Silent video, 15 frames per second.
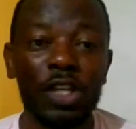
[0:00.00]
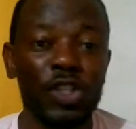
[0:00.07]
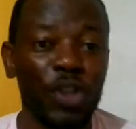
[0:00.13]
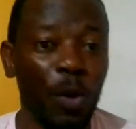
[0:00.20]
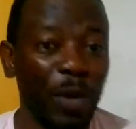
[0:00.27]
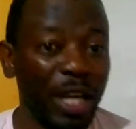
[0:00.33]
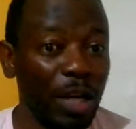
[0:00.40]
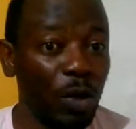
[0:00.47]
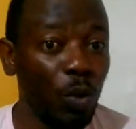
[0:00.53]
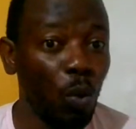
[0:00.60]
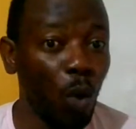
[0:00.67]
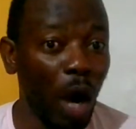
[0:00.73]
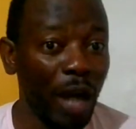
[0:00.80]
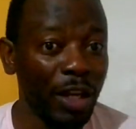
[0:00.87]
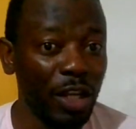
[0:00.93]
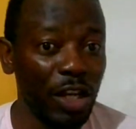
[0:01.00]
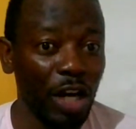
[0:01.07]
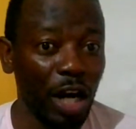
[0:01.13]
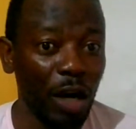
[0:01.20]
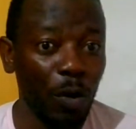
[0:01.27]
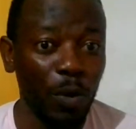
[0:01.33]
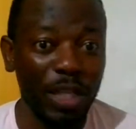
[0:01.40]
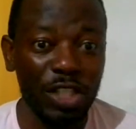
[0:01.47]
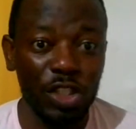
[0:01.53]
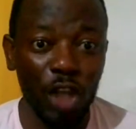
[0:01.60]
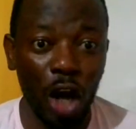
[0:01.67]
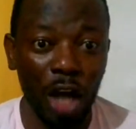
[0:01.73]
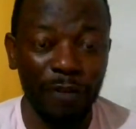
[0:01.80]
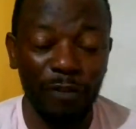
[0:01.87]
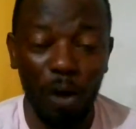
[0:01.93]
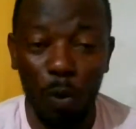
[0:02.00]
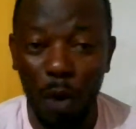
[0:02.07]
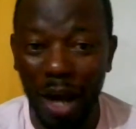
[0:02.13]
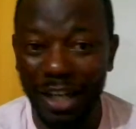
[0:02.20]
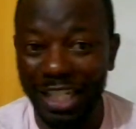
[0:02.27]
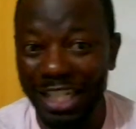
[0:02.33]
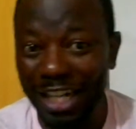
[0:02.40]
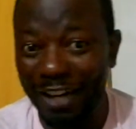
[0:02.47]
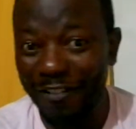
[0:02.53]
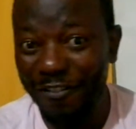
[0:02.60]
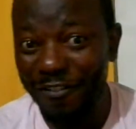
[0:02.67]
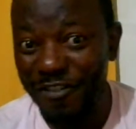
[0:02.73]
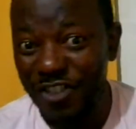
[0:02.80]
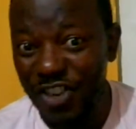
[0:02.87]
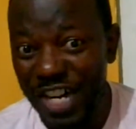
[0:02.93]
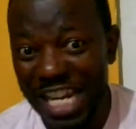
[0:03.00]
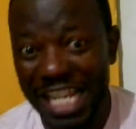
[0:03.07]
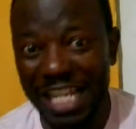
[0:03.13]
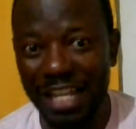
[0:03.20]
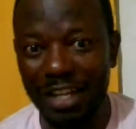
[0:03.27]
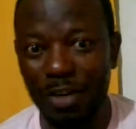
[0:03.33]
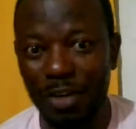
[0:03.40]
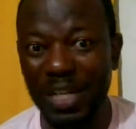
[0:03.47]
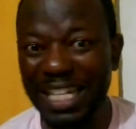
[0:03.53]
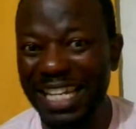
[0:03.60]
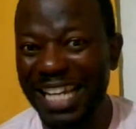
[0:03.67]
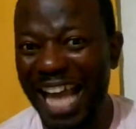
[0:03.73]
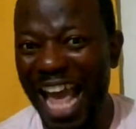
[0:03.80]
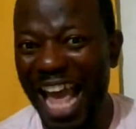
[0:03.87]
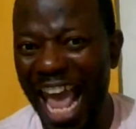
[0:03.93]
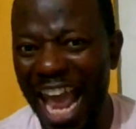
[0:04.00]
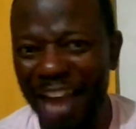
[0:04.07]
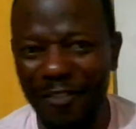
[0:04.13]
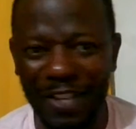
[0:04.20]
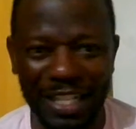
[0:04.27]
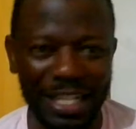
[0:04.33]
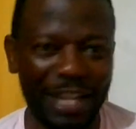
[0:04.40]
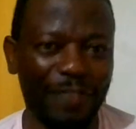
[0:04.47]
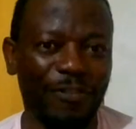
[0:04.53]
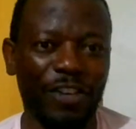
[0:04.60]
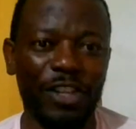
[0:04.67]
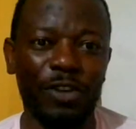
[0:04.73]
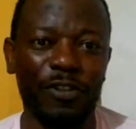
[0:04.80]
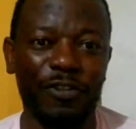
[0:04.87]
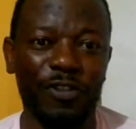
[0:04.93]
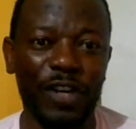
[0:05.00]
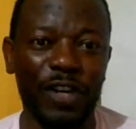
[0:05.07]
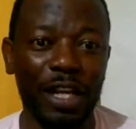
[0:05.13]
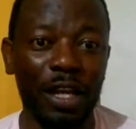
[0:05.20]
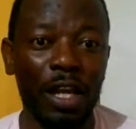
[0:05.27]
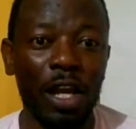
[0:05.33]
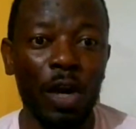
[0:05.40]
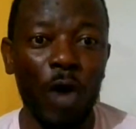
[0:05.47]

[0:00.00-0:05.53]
So within 1 year, we taught for 1 year free. We did everything for you free.